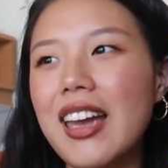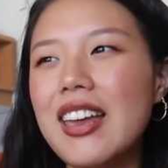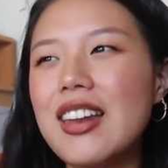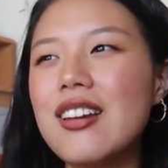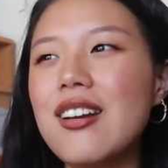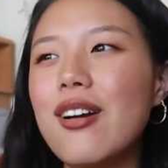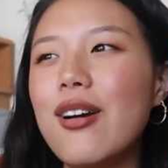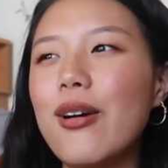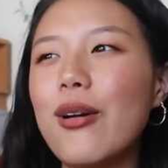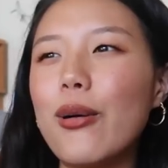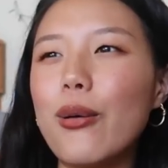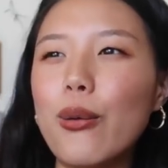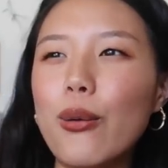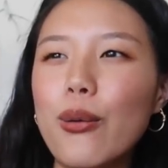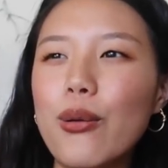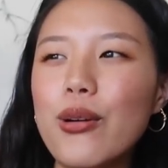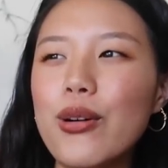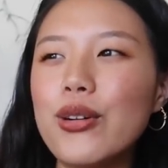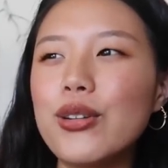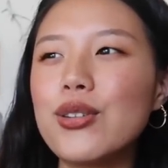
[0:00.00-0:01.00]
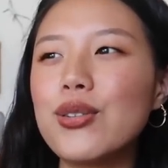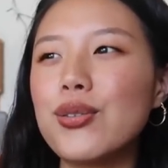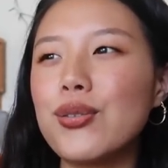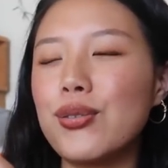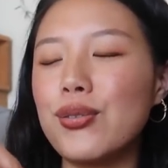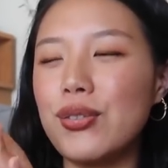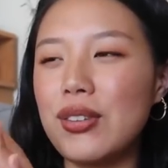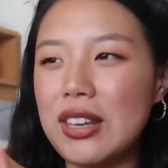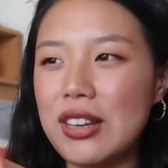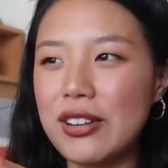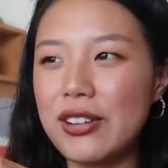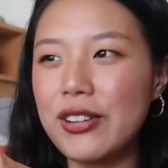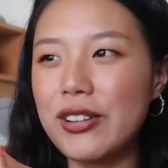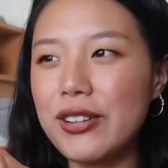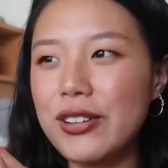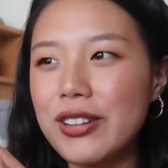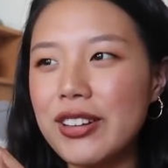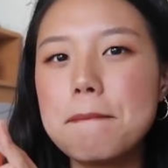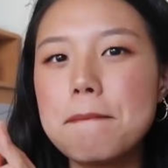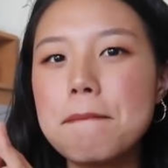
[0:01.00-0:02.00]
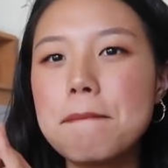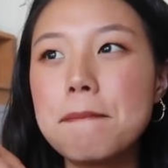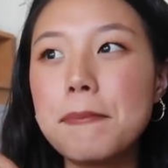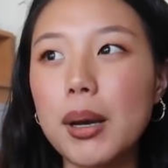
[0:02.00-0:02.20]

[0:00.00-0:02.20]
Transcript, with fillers: an old feel,